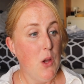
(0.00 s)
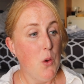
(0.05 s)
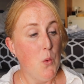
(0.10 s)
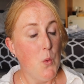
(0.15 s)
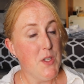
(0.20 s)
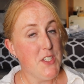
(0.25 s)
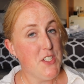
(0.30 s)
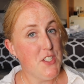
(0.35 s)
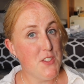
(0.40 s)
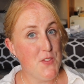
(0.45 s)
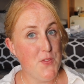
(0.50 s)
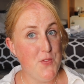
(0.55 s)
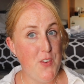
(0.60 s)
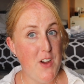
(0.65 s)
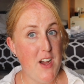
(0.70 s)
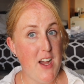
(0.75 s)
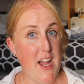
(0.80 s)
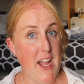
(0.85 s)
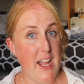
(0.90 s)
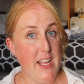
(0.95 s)
which is
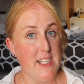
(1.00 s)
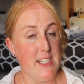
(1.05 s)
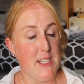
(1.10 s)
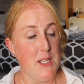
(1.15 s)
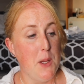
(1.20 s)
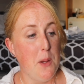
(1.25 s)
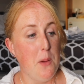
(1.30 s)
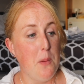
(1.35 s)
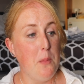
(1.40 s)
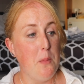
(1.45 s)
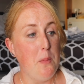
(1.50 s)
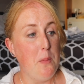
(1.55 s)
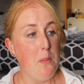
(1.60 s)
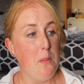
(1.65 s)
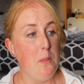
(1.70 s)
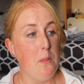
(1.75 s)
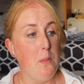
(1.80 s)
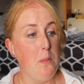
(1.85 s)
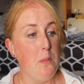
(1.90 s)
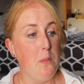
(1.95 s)
fine,
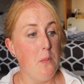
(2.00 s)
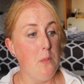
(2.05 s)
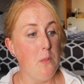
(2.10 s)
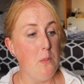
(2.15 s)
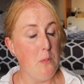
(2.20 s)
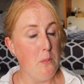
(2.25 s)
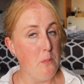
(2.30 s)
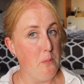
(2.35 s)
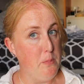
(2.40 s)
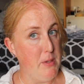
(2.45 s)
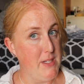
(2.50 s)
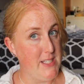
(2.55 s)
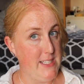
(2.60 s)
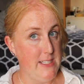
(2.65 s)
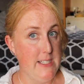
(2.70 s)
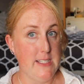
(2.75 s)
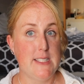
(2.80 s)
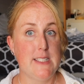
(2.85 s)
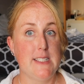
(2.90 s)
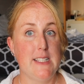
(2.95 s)
but
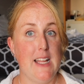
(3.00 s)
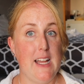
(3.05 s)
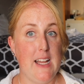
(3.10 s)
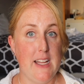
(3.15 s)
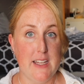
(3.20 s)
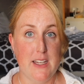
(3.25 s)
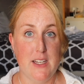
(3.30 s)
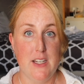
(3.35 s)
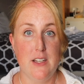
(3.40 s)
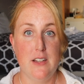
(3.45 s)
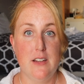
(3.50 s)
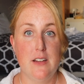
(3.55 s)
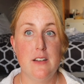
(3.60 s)
it's like